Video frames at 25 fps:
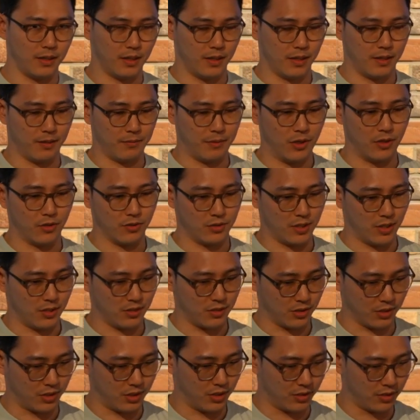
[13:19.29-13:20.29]

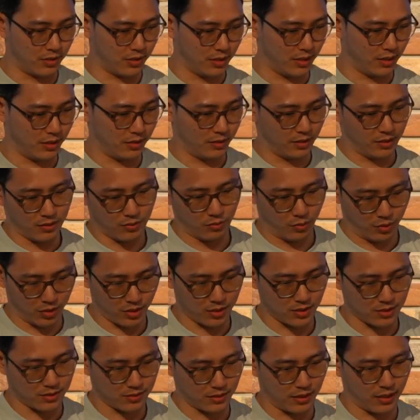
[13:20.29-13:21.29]
interchain security
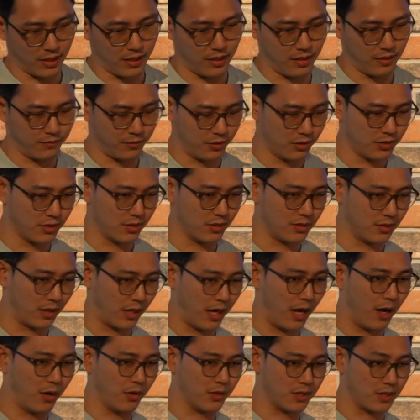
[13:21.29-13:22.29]
works versus
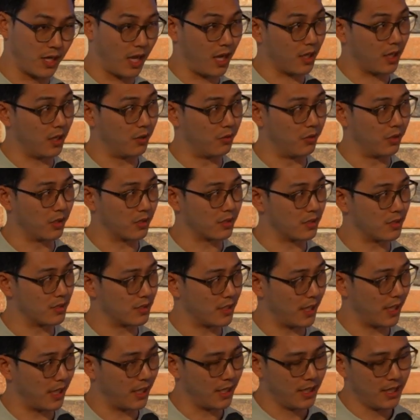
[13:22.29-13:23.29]
how Saga works
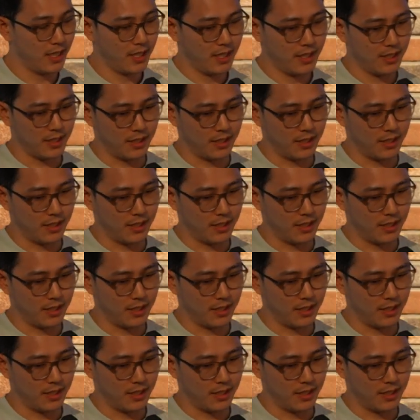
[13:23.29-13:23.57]
is that